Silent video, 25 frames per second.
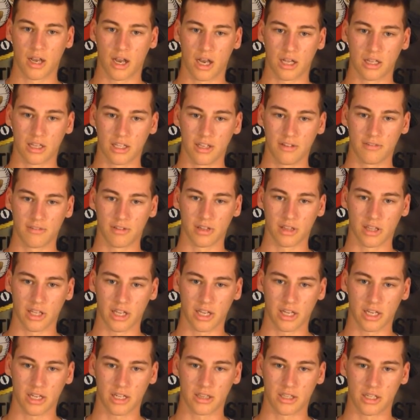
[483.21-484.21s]
I'll leave a
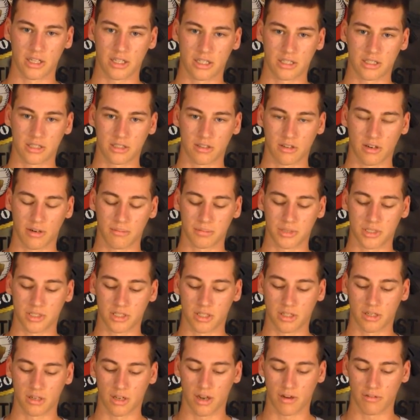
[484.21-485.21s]
link in the
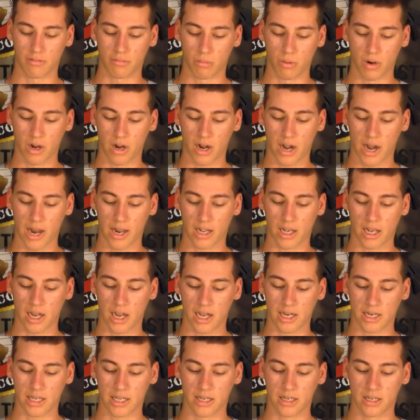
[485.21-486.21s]
description of where I
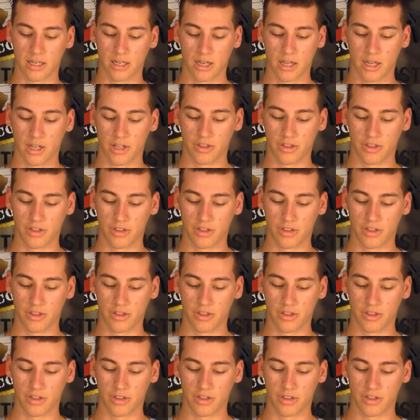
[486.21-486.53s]
got it.